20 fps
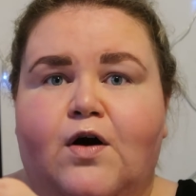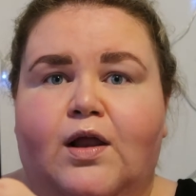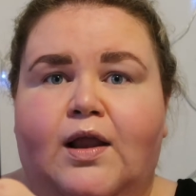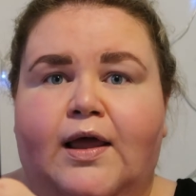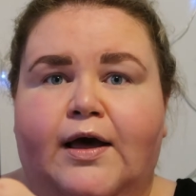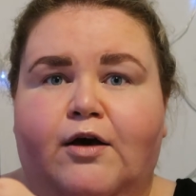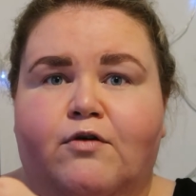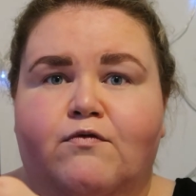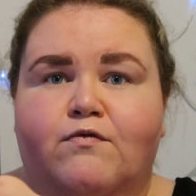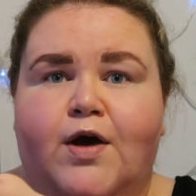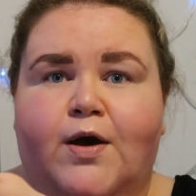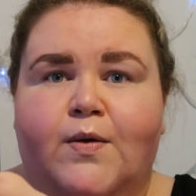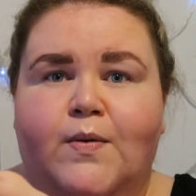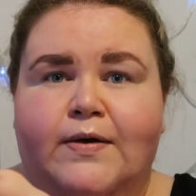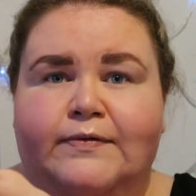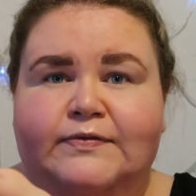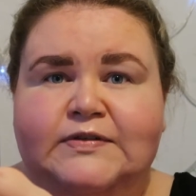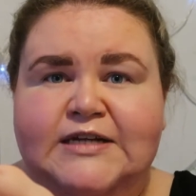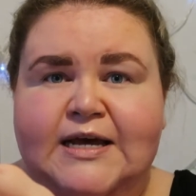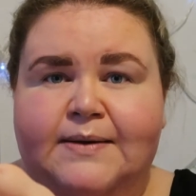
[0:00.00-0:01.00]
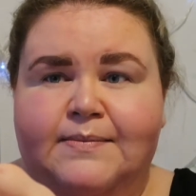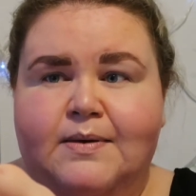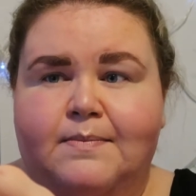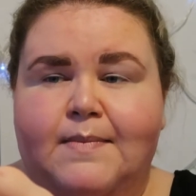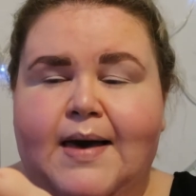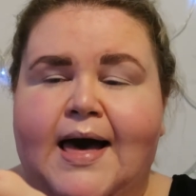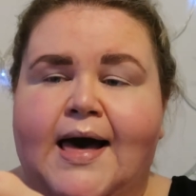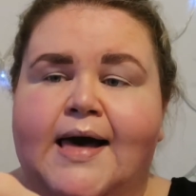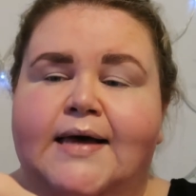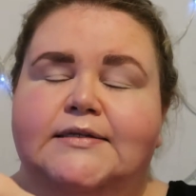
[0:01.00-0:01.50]
got like a row of demi
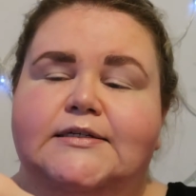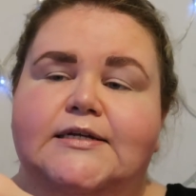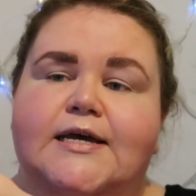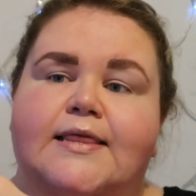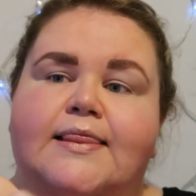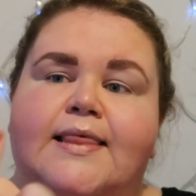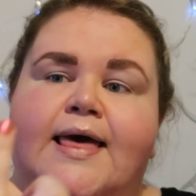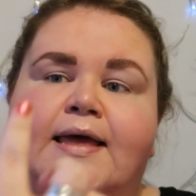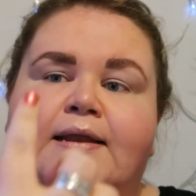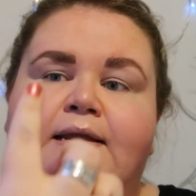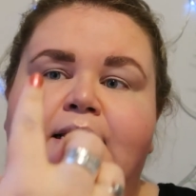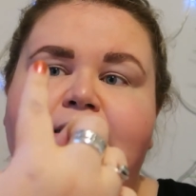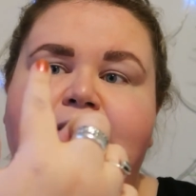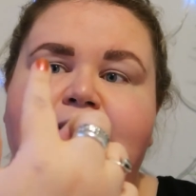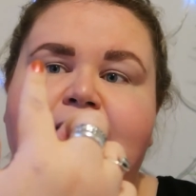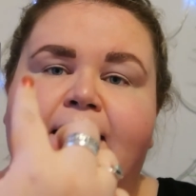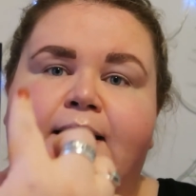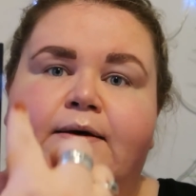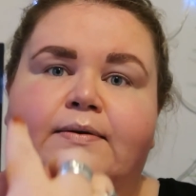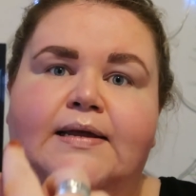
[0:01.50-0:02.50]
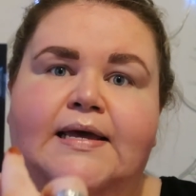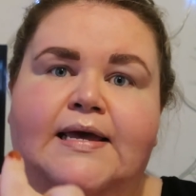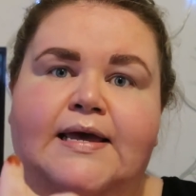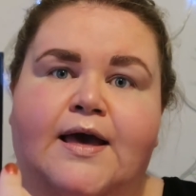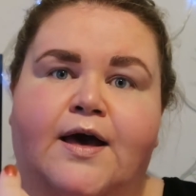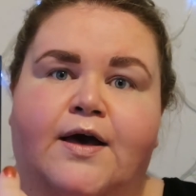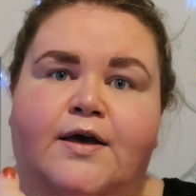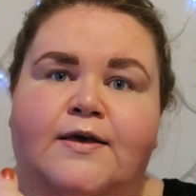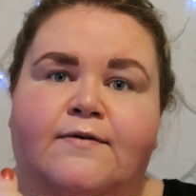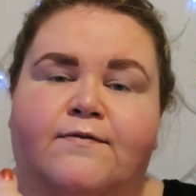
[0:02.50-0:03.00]
matte, and then down
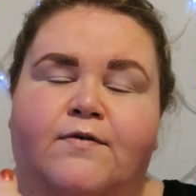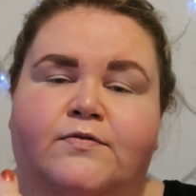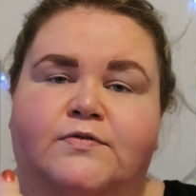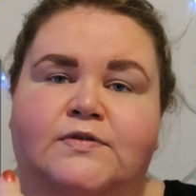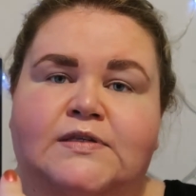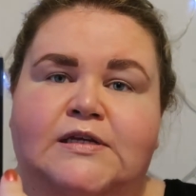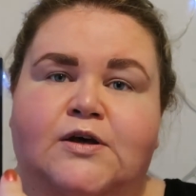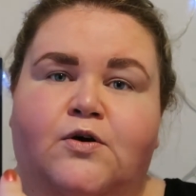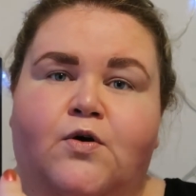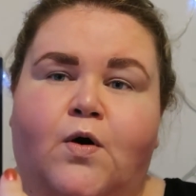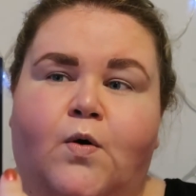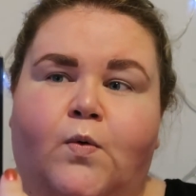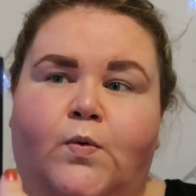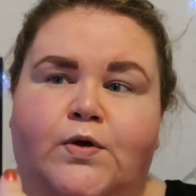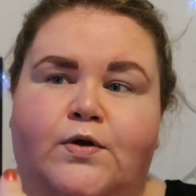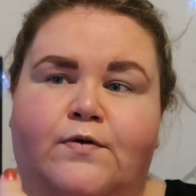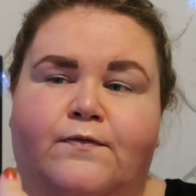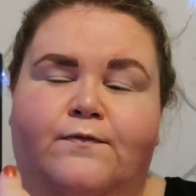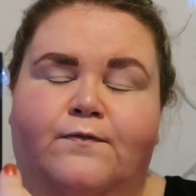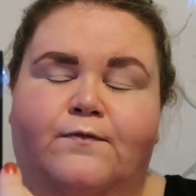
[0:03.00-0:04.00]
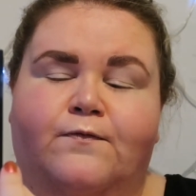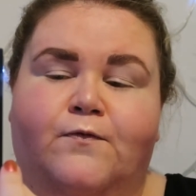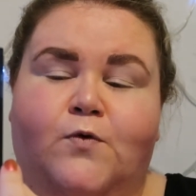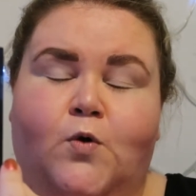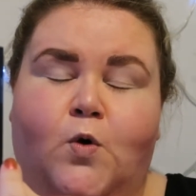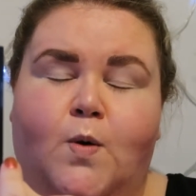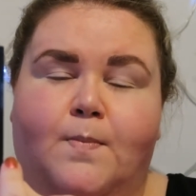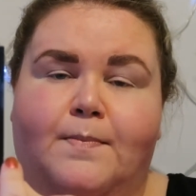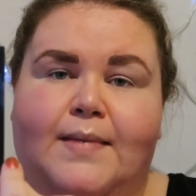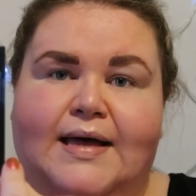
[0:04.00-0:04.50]
here you've obviously got all your
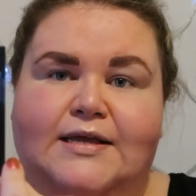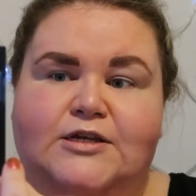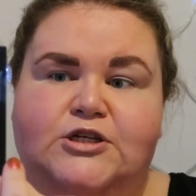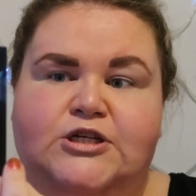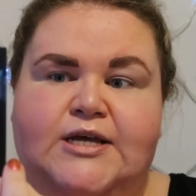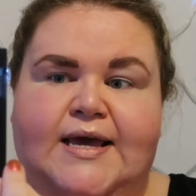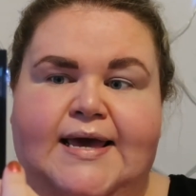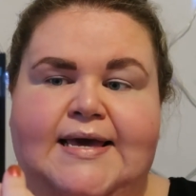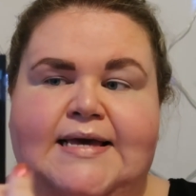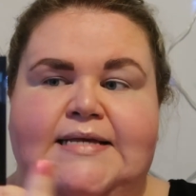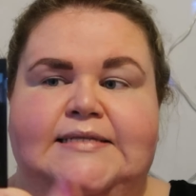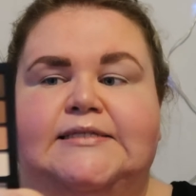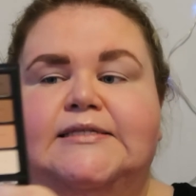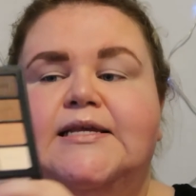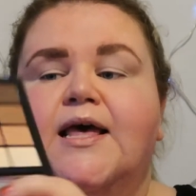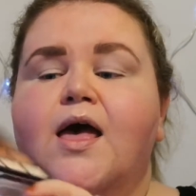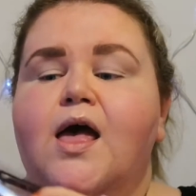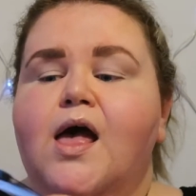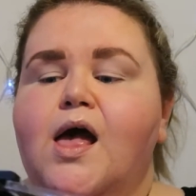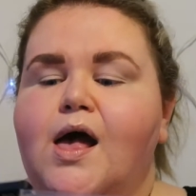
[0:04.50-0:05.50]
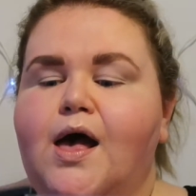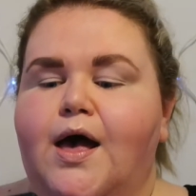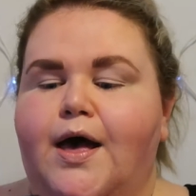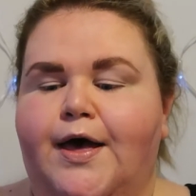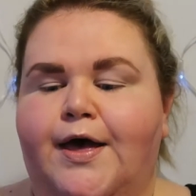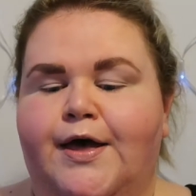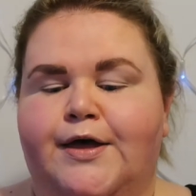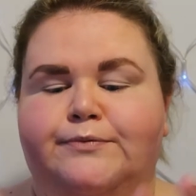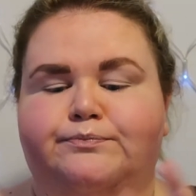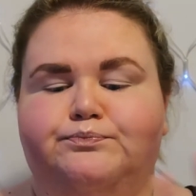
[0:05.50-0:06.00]
4 matte shades,
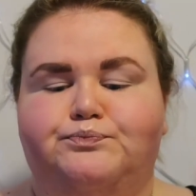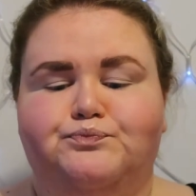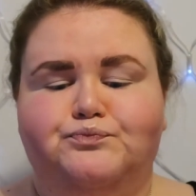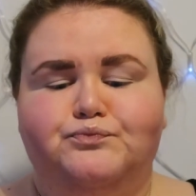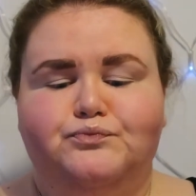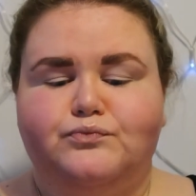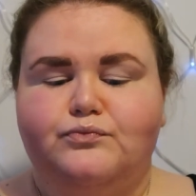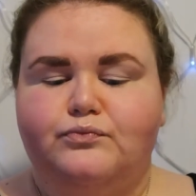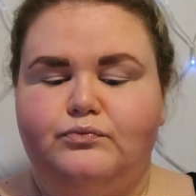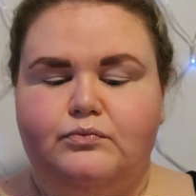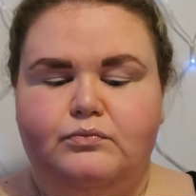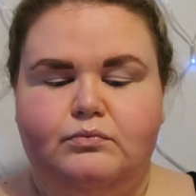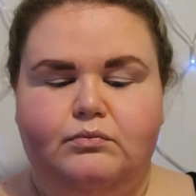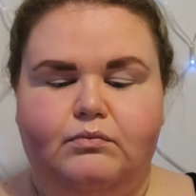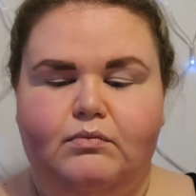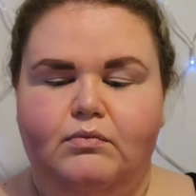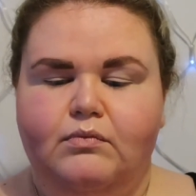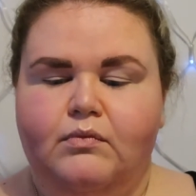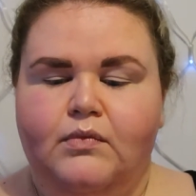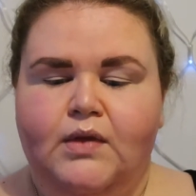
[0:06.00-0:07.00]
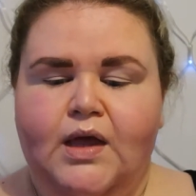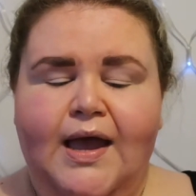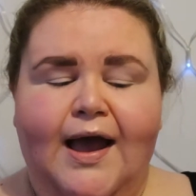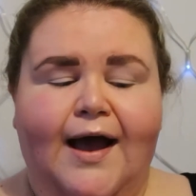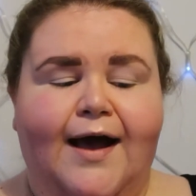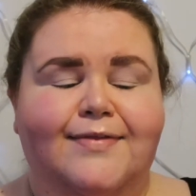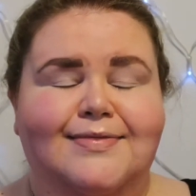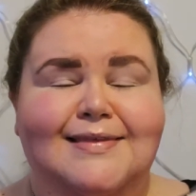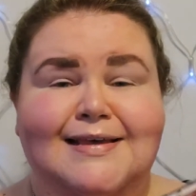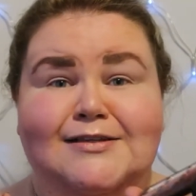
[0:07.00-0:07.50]
and
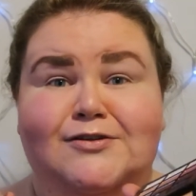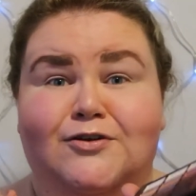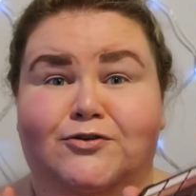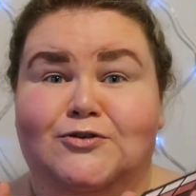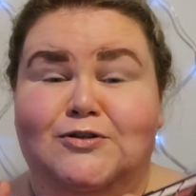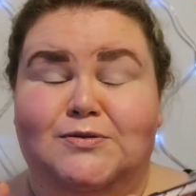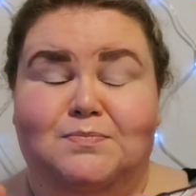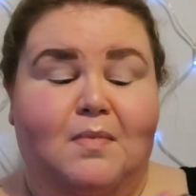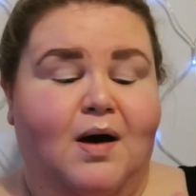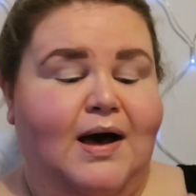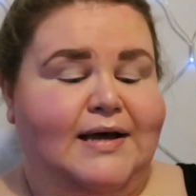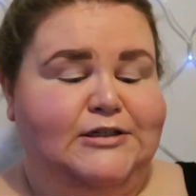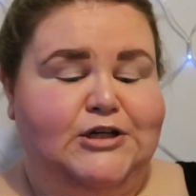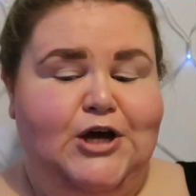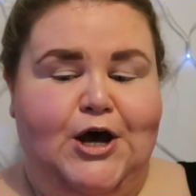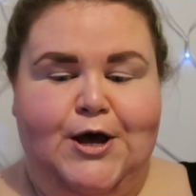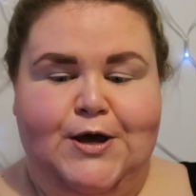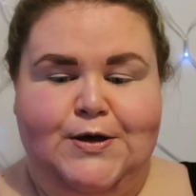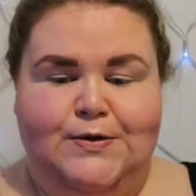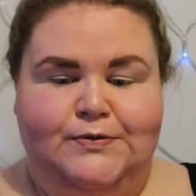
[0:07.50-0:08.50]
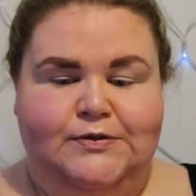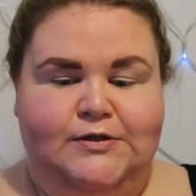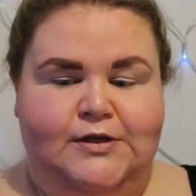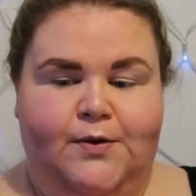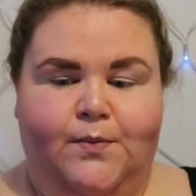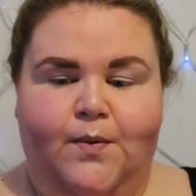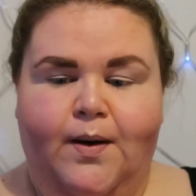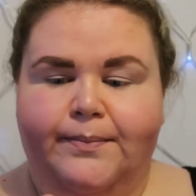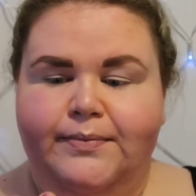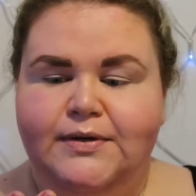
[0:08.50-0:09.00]
these are just my tones.
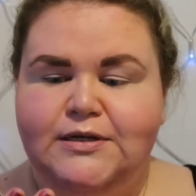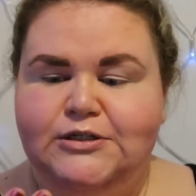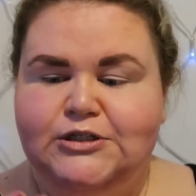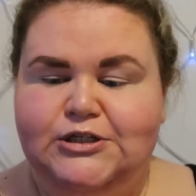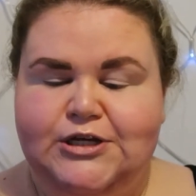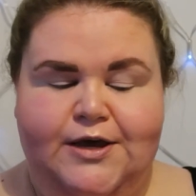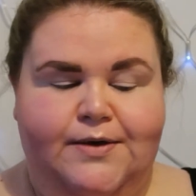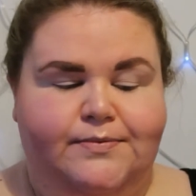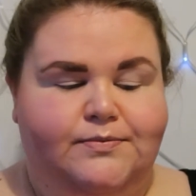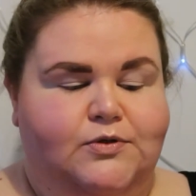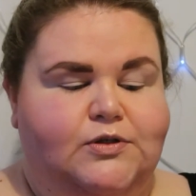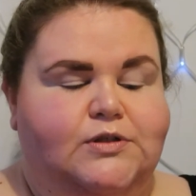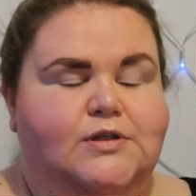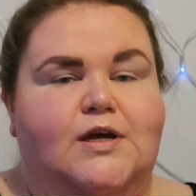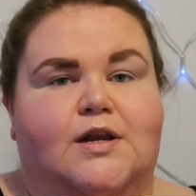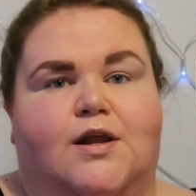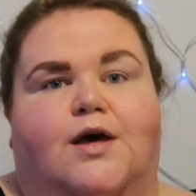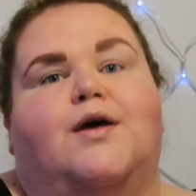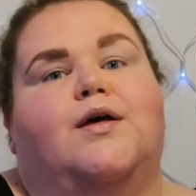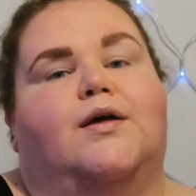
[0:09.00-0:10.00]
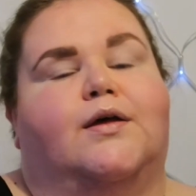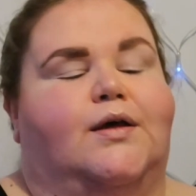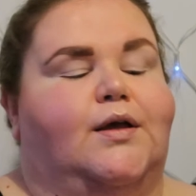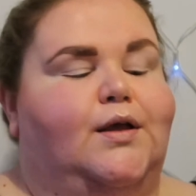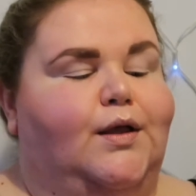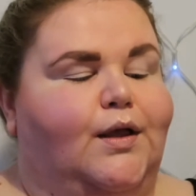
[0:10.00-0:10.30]
So what I'm going to do, I'm just going to